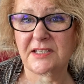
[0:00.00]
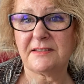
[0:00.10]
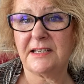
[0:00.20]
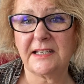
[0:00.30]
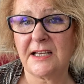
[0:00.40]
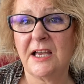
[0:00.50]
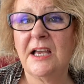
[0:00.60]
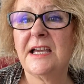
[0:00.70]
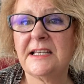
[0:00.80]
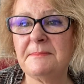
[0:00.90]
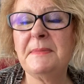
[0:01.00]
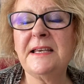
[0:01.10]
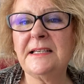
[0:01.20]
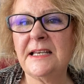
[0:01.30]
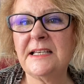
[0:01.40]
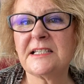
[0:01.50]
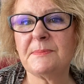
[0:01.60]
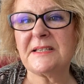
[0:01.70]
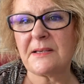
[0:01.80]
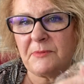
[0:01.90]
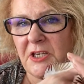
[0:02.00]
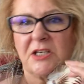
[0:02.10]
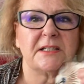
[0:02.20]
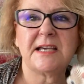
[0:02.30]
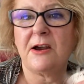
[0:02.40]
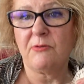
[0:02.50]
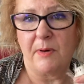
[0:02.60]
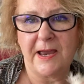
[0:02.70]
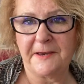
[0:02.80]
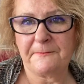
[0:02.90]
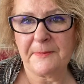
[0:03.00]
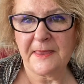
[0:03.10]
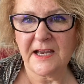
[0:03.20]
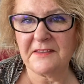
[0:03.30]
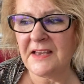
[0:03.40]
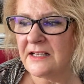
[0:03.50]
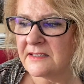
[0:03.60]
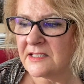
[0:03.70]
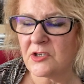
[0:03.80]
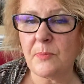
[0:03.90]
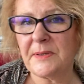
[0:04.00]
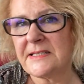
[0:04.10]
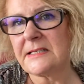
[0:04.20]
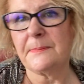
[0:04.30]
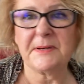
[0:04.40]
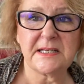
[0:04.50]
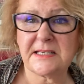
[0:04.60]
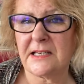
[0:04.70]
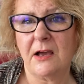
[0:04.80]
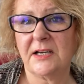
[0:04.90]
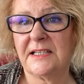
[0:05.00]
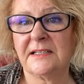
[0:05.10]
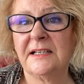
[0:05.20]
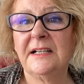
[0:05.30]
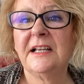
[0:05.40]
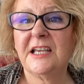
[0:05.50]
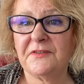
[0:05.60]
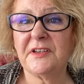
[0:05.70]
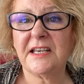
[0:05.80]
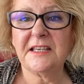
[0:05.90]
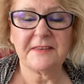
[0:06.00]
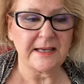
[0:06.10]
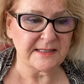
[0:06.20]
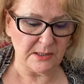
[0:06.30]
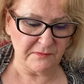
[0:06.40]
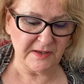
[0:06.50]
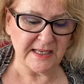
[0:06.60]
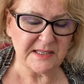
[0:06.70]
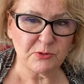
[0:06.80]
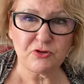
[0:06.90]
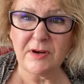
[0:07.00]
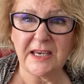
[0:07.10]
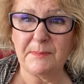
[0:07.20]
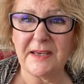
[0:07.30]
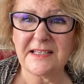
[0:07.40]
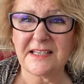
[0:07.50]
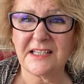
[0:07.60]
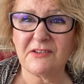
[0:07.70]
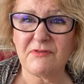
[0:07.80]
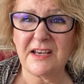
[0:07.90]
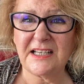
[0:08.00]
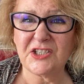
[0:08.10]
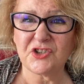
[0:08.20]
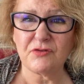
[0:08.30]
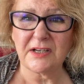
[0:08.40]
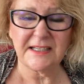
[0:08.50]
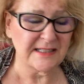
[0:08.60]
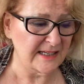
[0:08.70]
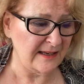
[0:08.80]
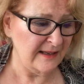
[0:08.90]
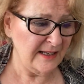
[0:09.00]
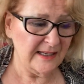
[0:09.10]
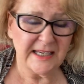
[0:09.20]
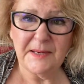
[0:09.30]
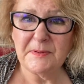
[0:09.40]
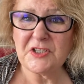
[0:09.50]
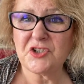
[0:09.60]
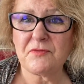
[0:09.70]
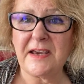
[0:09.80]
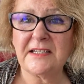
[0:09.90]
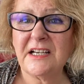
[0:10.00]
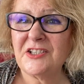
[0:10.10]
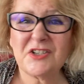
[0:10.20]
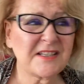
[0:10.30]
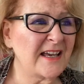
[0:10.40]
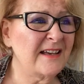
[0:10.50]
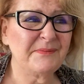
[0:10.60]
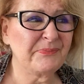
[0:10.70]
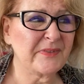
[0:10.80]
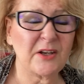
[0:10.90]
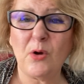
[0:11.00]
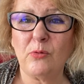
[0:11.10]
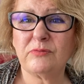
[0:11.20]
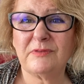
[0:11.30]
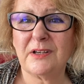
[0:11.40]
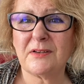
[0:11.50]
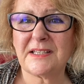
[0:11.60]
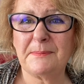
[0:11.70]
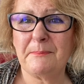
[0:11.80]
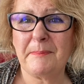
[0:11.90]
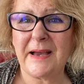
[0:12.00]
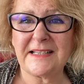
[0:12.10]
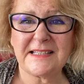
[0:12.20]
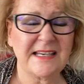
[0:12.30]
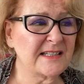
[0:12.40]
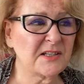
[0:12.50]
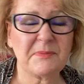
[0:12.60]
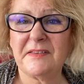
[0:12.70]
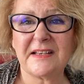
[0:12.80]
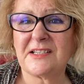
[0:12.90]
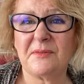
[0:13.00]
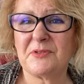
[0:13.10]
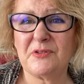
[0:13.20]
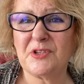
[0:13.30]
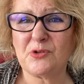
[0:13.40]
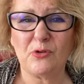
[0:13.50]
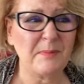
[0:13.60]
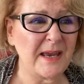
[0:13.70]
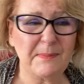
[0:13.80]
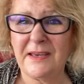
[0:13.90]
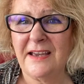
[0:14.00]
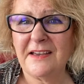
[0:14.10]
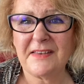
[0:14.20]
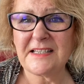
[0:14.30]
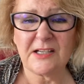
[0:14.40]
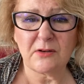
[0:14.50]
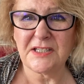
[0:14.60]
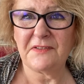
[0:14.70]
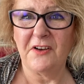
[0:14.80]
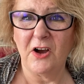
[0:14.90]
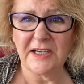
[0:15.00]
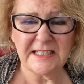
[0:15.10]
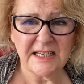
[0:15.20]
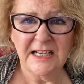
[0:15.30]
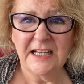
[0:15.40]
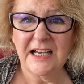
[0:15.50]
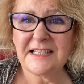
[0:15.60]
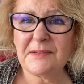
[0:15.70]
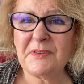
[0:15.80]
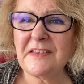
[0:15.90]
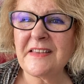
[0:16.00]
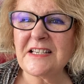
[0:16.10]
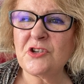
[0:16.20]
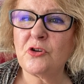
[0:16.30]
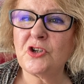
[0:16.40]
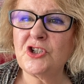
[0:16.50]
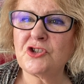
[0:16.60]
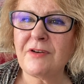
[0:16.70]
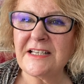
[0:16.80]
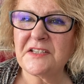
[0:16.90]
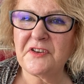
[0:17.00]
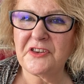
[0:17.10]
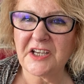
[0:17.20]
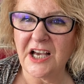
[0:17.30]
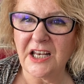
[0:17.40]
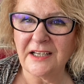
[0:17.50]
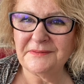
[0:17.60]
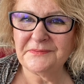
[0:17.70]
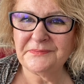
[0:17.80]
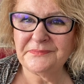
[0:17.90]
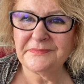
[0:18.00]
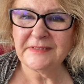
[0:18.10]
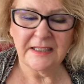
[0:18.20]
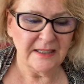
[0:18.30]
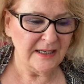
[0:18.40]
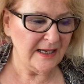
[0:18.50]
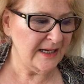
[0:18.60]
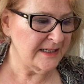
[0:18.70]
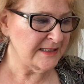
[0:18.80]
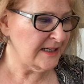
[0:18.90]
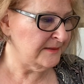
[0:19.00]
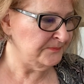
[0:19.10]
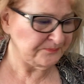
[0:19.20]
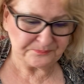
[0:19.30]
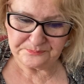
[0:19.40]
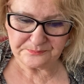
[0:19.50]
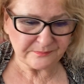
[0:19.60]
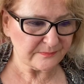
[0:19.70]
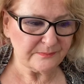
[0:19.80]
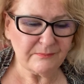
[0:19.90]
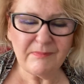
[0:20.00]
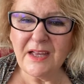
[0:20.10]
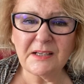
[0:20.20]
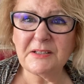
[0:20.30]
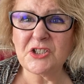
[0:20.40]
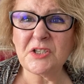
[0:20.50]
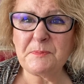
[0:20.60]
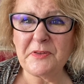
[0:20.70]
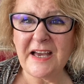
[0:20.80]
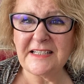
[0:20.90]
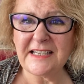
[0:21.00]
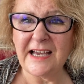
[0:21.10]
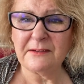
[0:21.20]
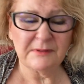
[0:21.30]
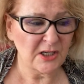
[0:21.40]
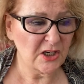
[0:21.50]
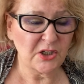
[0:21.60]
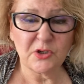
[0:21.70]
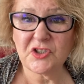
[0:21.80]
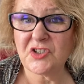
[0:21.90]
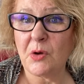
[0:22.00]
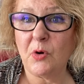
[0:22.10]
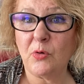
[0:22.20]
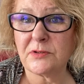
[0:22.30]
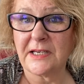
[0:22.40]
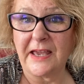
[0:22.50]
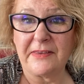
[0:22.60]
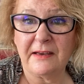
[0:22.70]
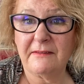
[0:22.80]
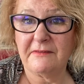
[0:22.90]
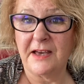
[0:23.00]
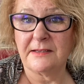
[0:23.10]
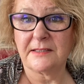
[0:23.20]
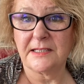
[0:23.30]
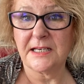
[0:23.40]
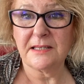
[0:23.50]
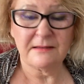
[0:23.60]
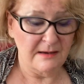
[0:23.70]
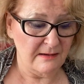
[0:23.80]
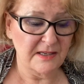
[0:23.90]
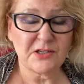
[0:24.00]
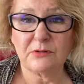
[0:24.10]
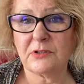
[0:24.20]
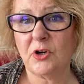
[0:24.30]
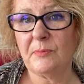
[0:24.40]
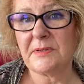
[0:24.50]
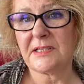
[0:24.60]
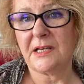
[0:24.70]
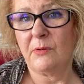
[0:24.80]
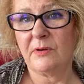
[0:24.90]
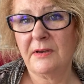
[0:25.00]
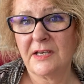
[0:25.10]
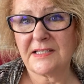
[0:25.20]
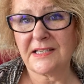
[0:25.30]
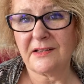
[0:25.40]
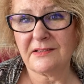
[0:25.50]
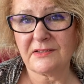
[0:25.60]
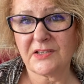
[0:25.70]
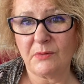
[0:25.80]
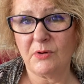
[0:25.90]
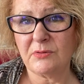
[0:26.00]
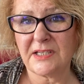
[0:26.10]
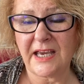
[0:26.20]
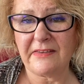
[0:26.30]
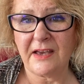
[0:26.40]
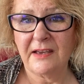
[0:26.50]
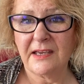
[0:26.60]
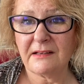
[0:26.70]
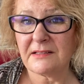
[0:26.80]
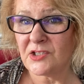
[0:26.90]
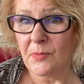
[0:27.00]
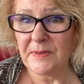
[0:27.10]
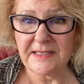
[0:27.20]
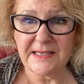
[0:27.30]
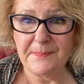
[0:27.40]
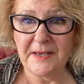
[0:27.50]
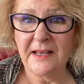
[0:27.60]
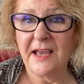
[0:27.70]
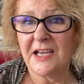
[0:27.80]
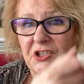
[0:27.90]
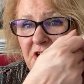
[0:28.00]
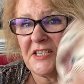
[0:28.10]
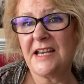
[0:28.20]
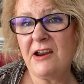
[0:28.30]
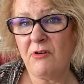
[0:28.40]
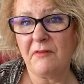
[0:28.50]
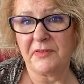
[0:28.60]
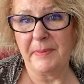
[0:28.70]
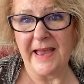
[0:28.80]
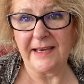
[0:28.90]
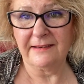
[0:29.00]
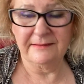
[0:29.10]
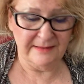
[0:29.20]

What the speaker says: stick it in. It needs to be something you can tear away, and that'll stop it slipping and sliding if you need that. So if you get some tricky bits and you're really struggling to keep it straight, just get an old glossy magazine, something that's come through the door, maybe that's glossified, something that's not going to transfer the colour. And just put that down. You sew it all together, that underneath, this on top, sew it all together. It'll stop it slipping, and you just tear it off the back.